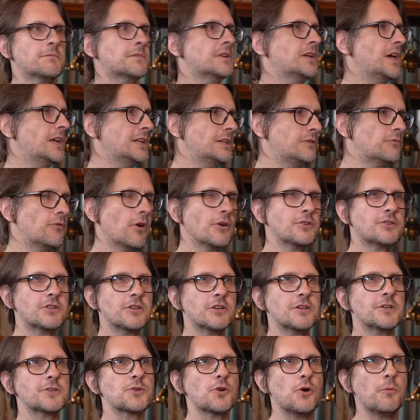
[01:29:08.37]
Kenny
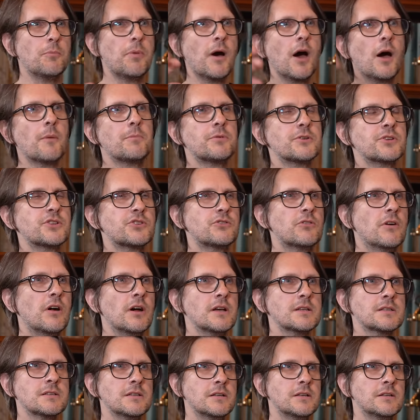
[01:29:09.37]
Rogers or Barbara
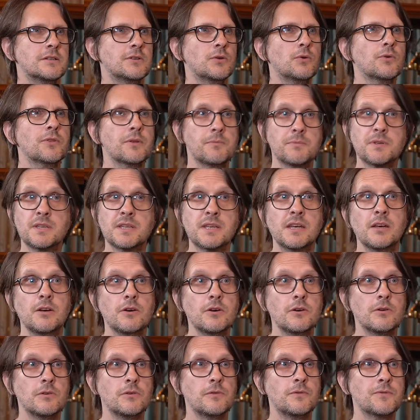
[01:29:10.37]
Streisand or
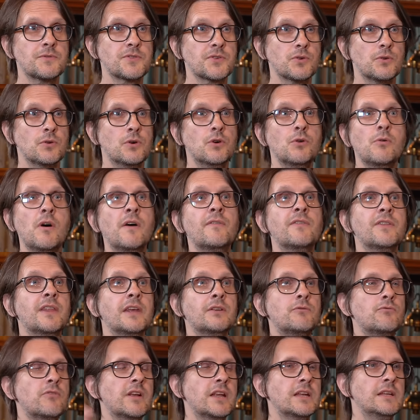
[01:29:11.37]
themselves or whoever
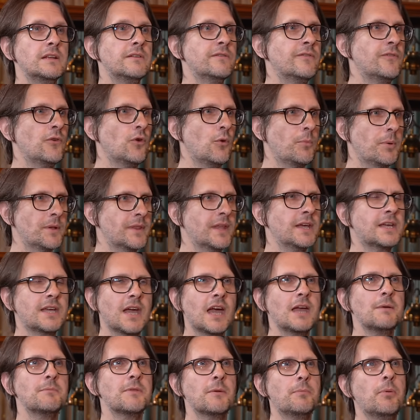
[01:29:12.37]
they'd written it for, but they came.